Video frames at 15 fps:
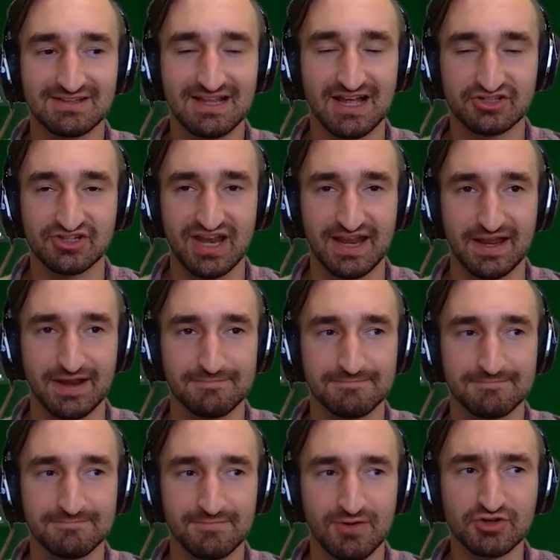Gosh dang it.
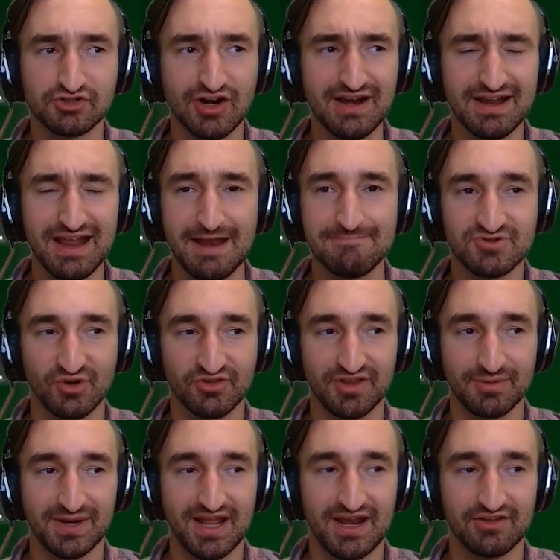Or try again. Don't
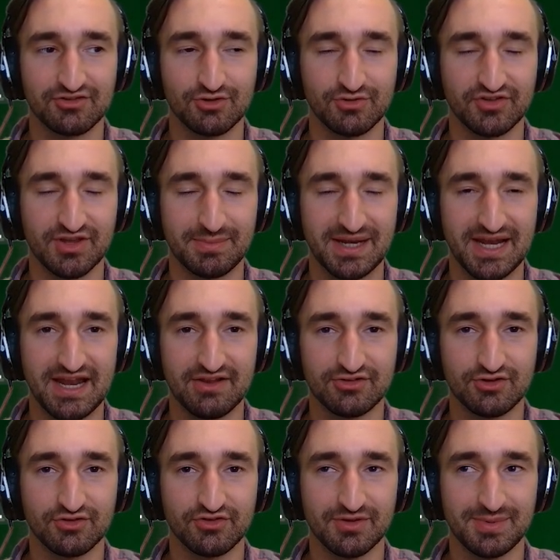uh,
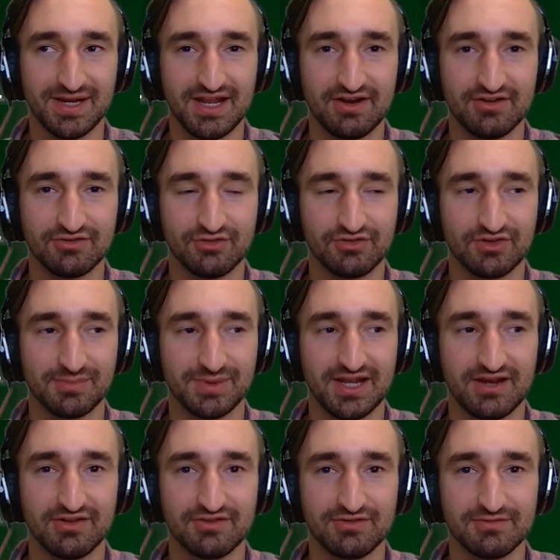bananas. Don't say uh, bananas. Don't say
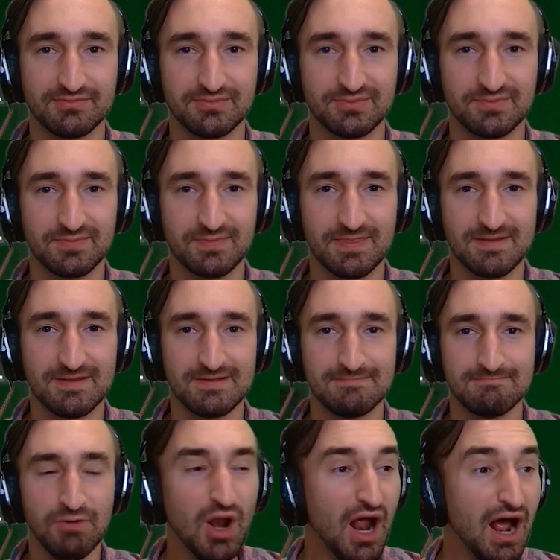bananas. Don't say bananas. Bananas.
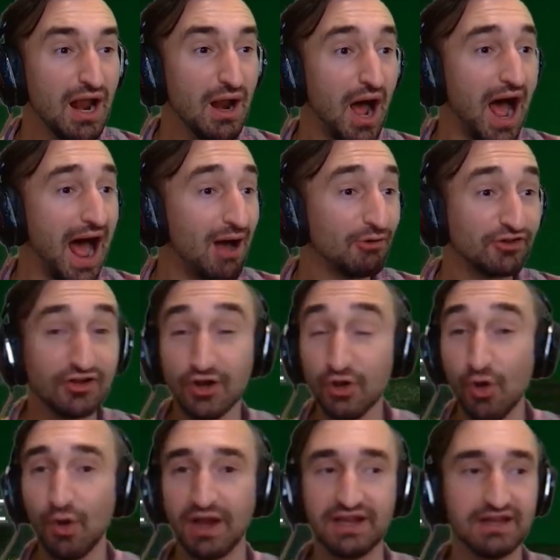But how, how is he
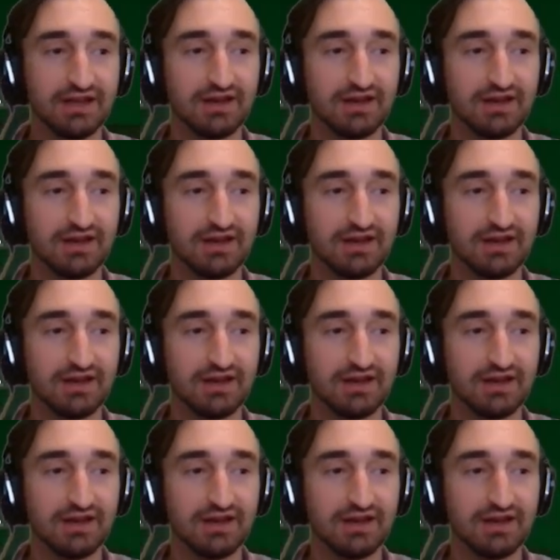doing?